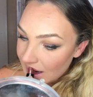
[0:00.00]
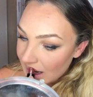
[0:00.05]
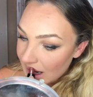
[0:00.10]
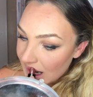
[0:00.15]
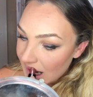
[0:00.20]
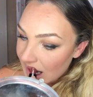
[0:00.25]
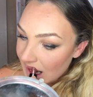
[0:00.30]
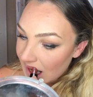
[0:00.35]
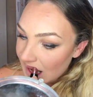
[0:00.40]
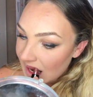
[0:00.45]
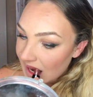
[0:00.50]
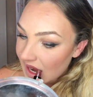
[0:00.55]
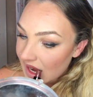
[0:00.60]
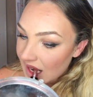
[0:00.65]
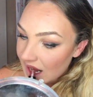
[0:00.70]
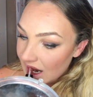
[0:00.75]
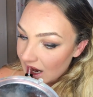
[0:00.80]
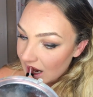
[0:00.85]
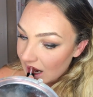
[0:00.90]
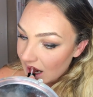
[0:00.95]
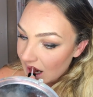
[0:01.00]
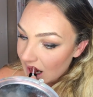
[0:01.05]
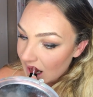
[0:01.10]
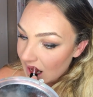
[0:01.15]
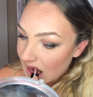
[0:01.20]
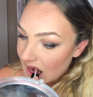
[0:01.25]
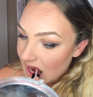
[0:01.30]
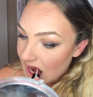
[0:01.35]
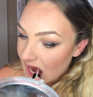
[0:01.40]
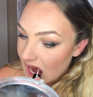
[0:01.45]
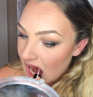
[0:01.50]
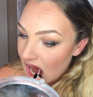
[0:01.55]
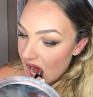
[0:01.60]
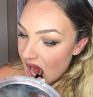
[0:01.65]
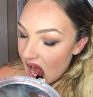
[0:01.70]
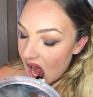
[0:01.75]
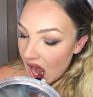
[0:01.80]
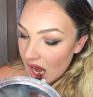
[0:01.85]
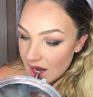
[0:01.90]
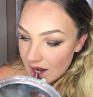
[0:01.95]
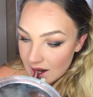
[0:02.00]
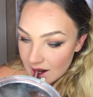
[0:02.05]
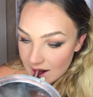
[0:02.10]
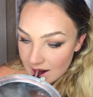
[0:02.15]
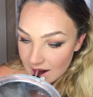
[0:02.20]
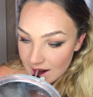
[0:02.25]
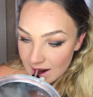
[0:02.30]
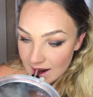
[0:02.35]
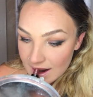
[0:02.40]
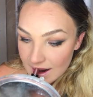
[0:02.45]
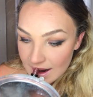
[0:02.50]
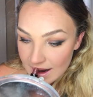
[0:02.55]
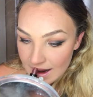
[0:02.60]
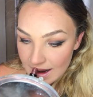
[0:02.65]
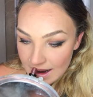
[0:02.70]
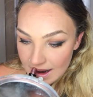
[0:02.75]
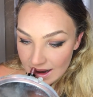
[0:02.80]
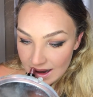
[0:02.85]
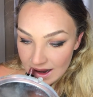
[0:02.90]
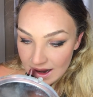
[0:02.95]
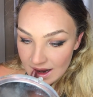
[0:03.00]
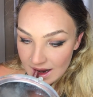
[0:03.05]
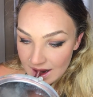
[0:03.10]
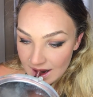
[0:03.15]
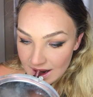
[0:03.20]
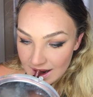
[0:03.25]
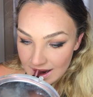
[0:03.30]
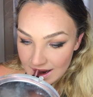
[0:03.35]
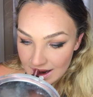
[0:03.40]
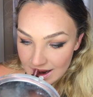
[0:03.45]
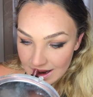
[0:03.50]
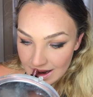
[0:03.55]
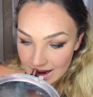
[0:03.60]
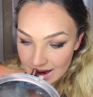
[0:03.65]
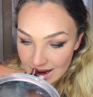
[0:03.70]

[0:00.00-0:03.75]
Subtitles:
but I'm going to go for it anyway. Did I say excuse my hair?